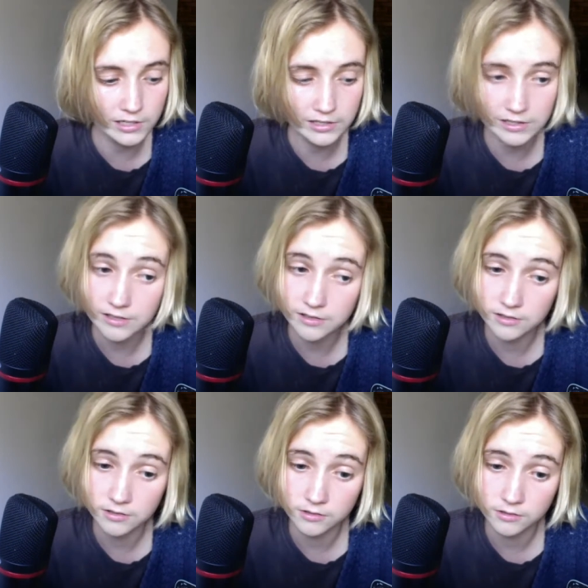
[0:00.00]
That
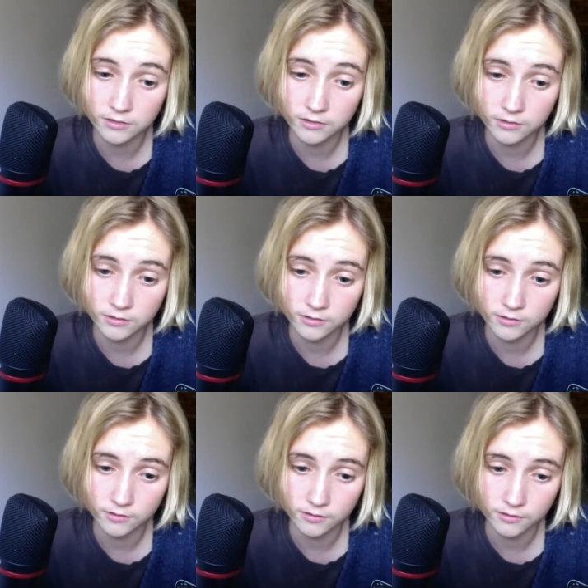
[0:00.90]
doesn't
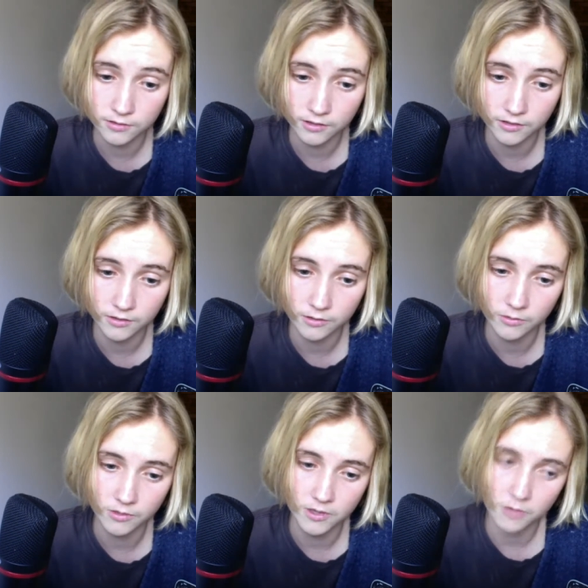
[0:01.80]
count as a movie.